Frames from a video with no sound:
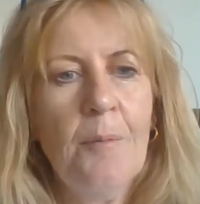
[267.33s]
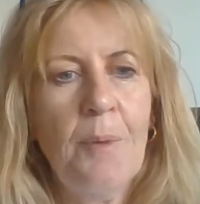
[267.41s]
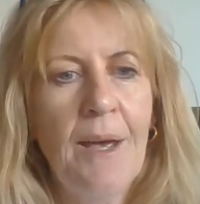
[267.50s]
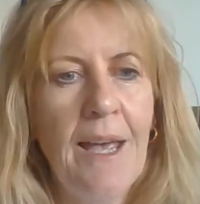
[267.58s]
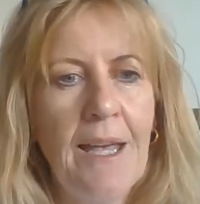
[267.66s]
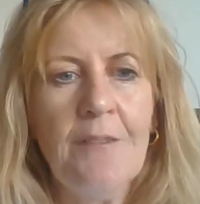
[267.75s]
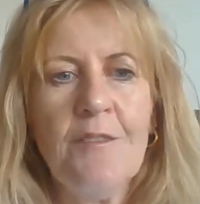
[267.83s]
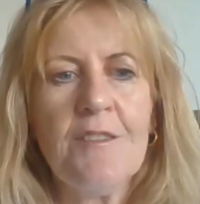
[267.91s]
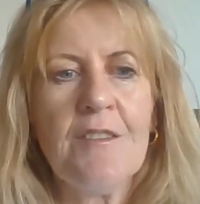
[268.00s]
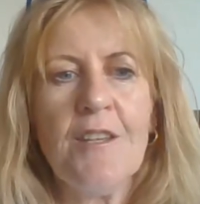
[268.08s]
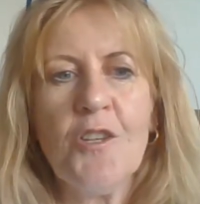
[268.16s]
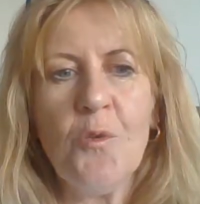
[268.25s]

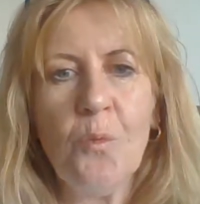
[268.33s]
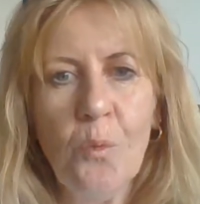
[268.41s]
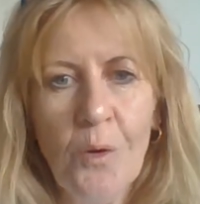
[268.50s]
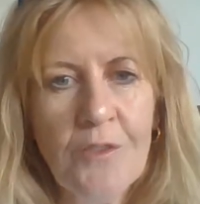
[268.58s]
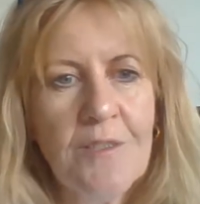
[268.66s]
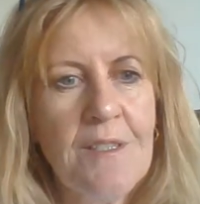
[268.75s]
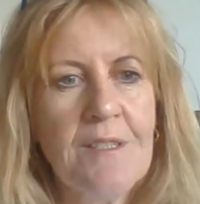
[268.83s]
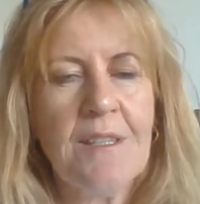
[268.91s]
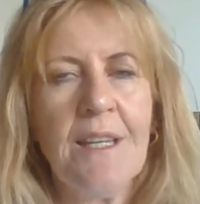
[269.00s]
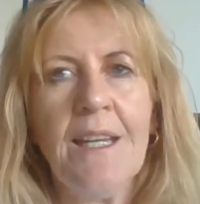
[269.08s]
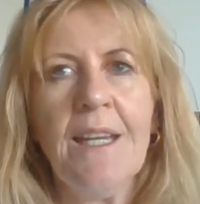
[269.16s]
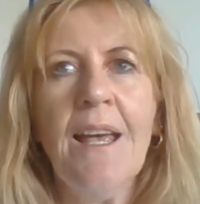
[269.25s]
behaviours that you want to
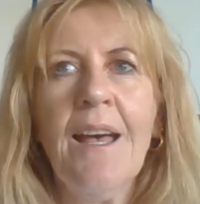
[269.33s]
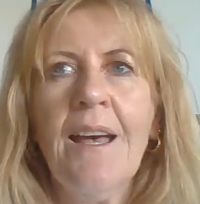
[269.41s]
see,